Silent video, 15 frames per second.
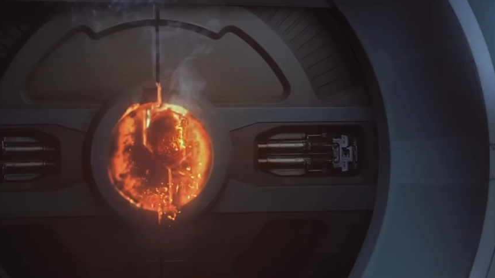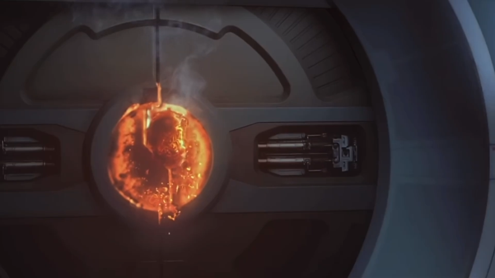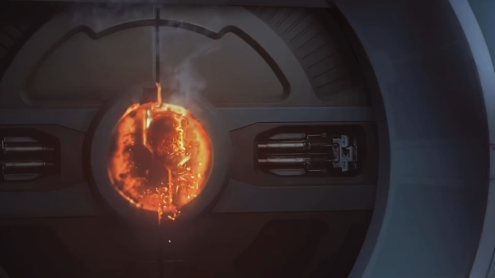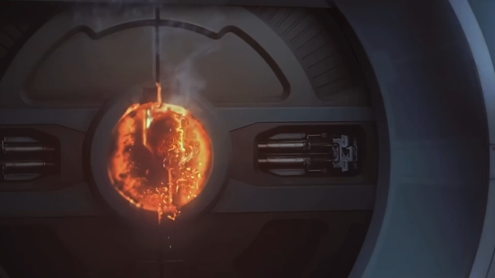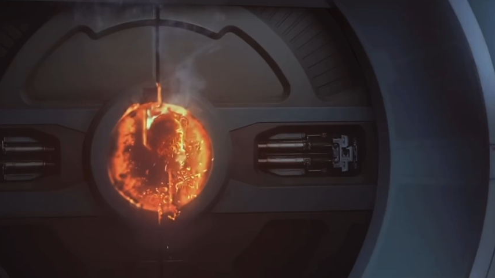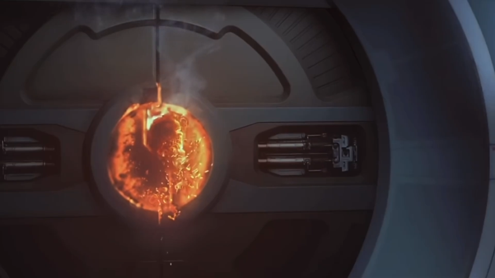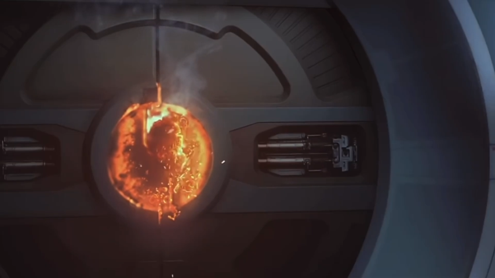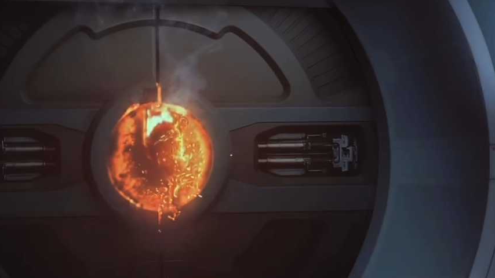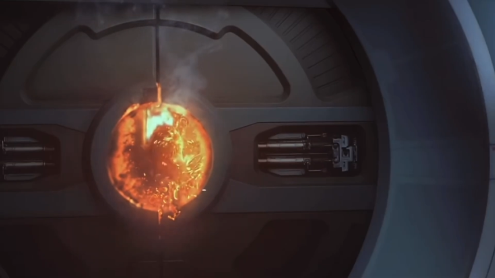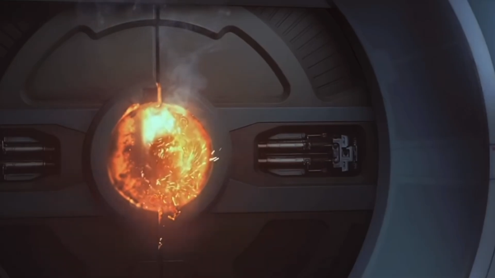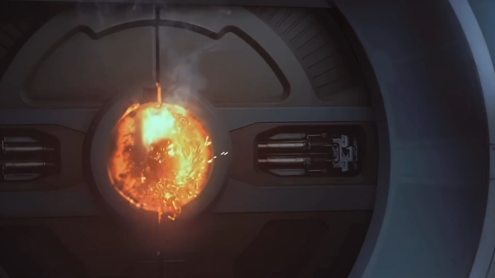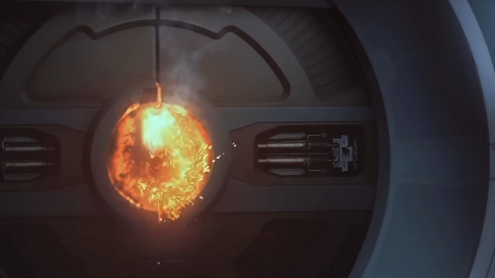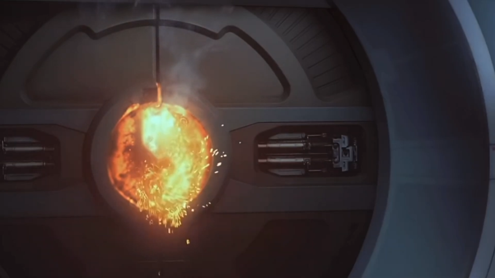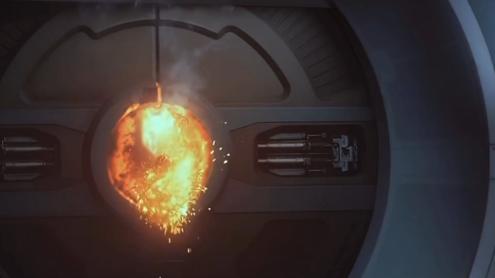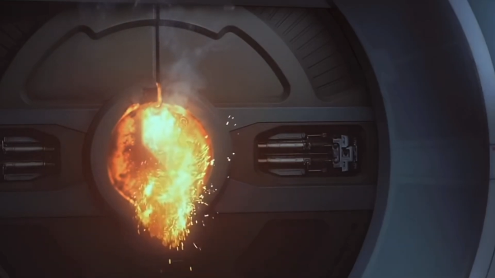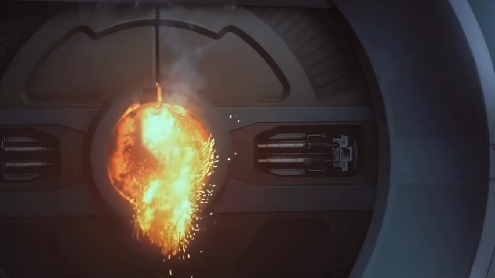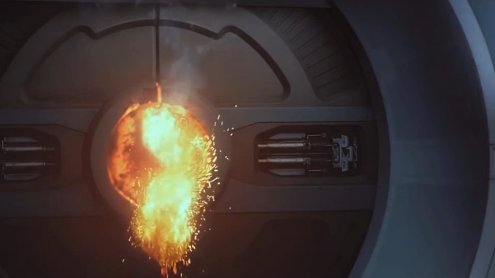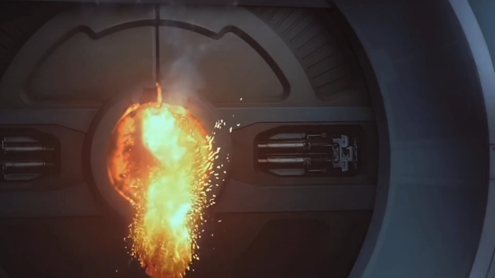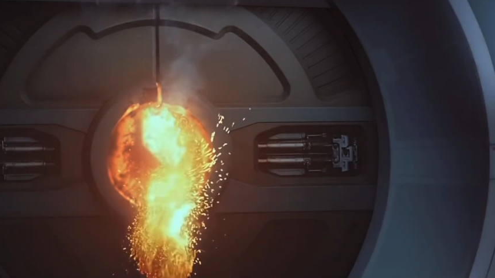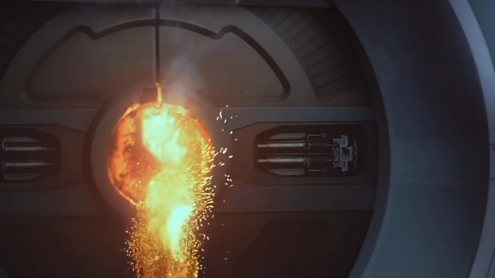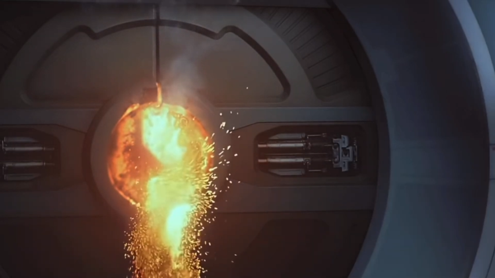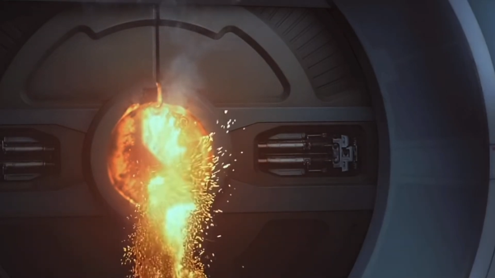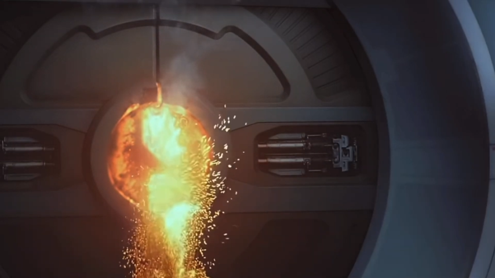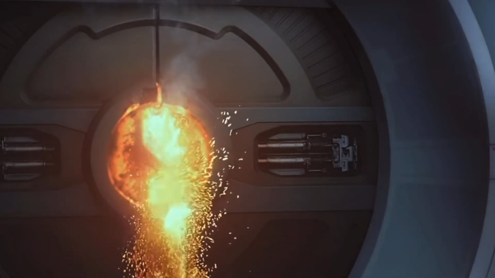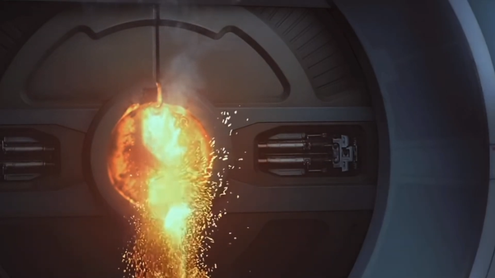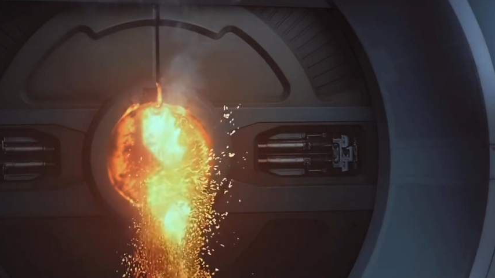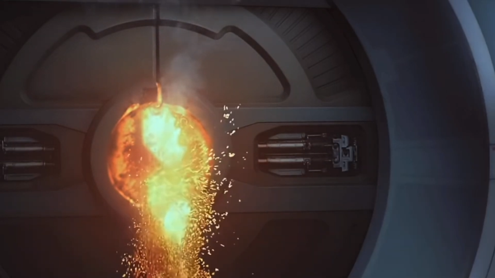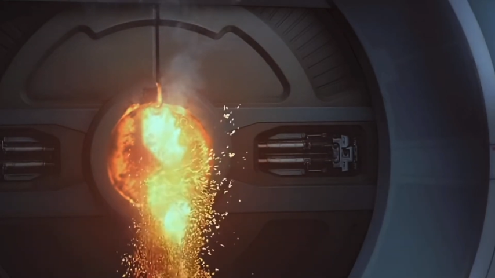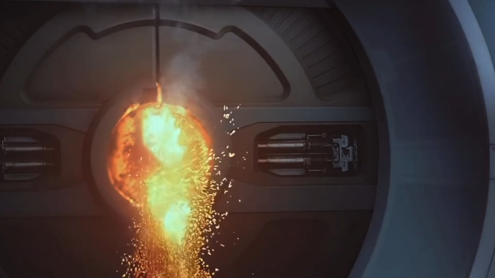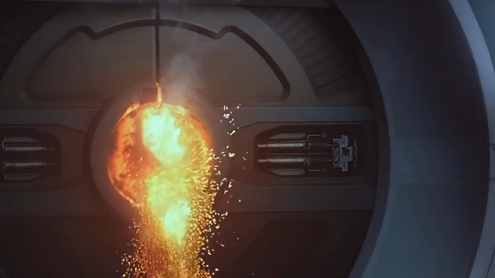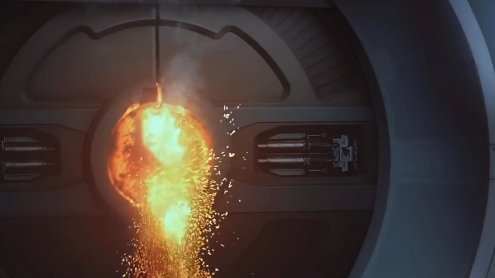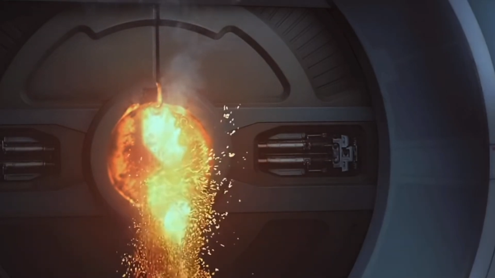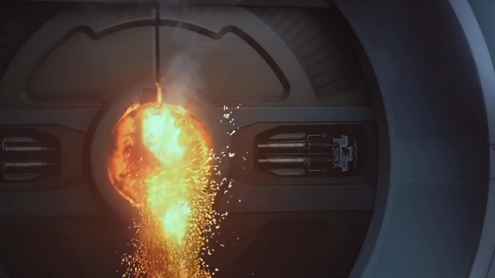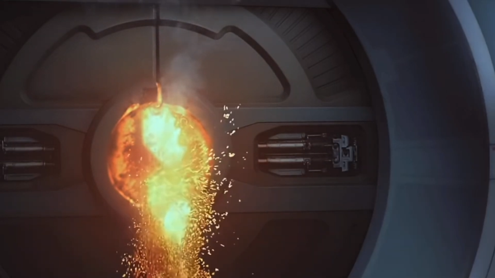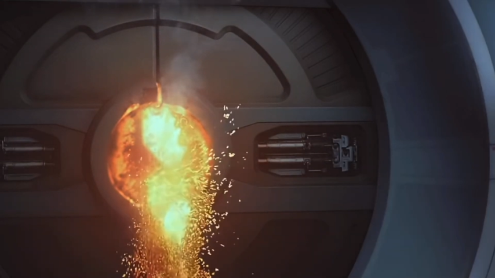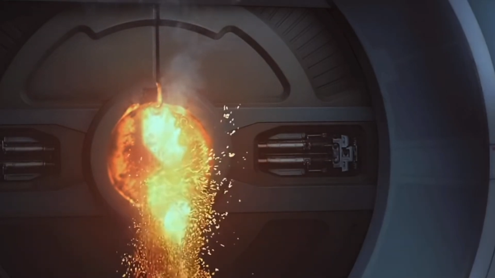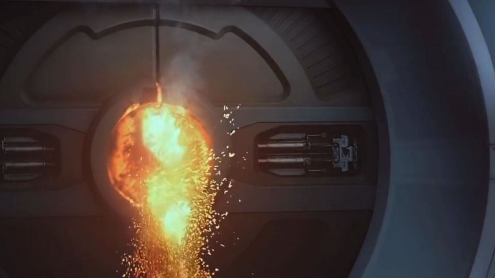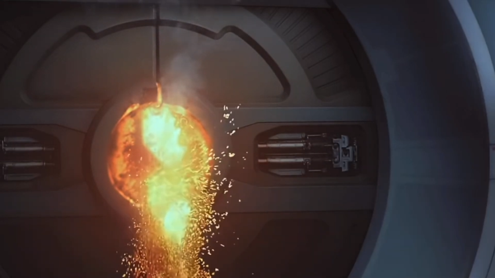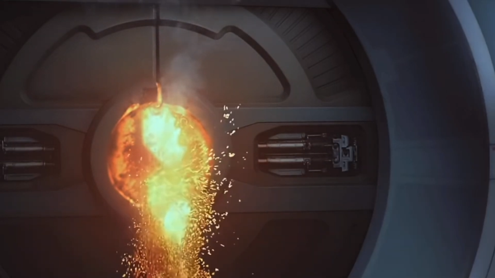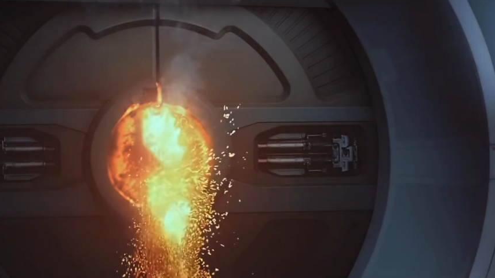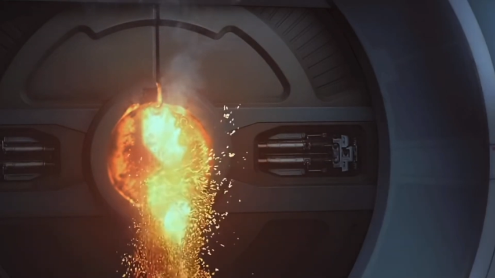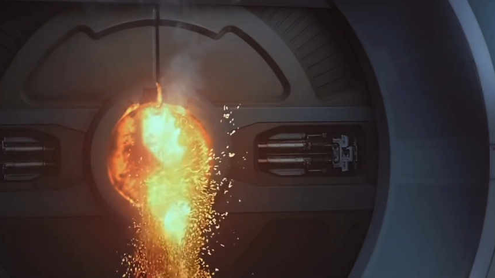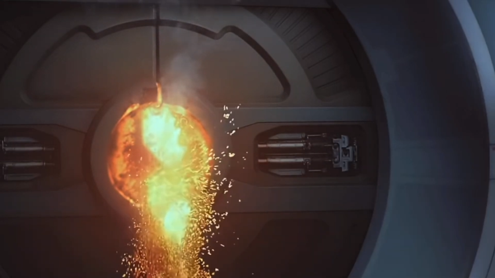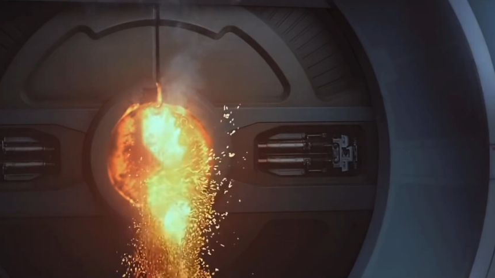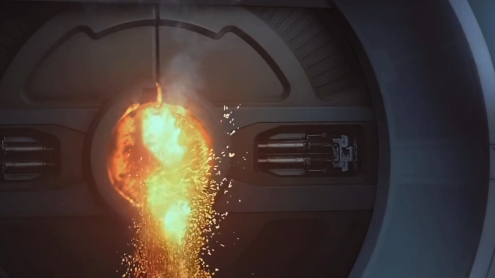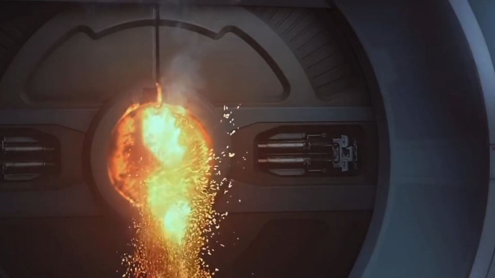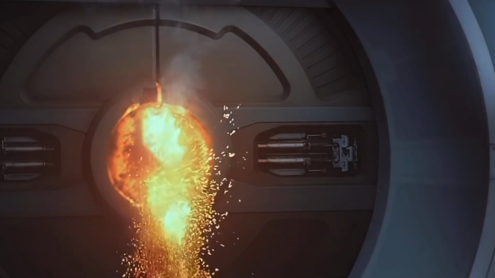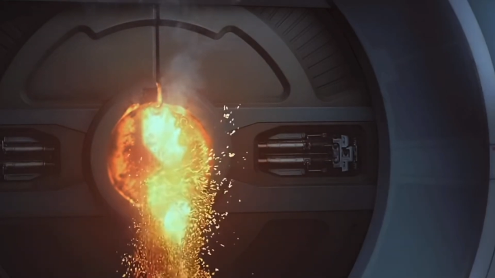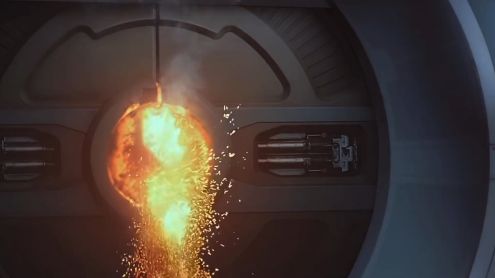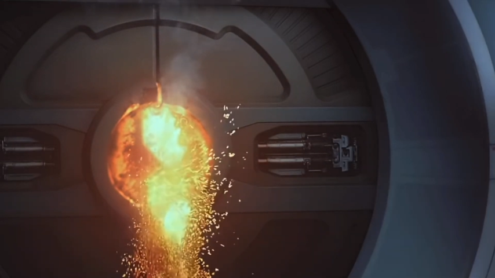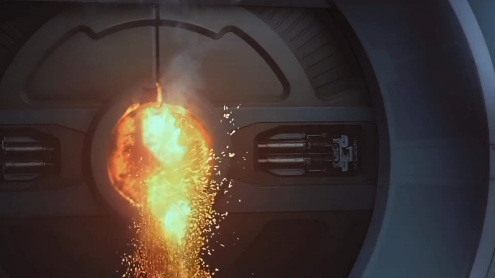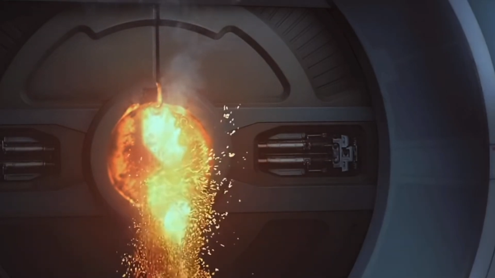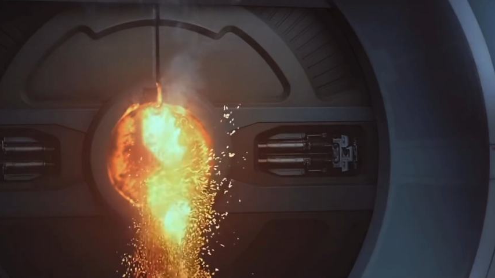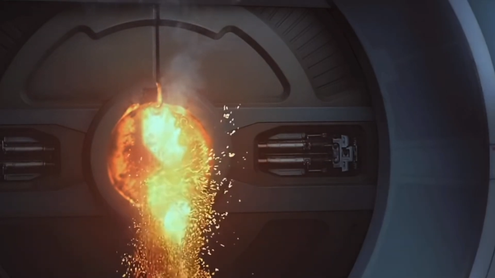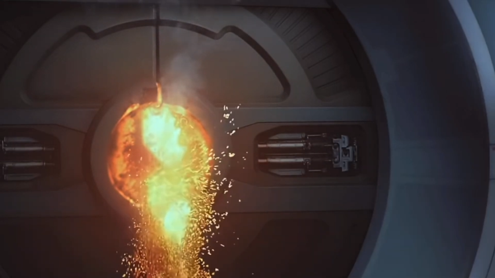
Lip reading: (no speaker visible)